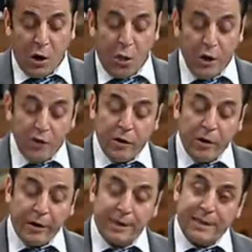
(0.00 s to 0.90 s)
When you
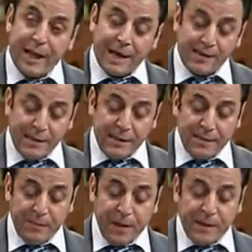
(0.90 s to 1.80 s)
increase
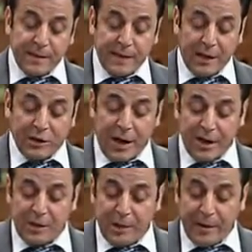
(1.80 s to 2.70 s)
taxes, such
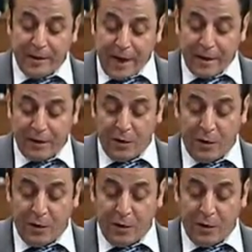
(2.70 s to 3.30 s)
has been done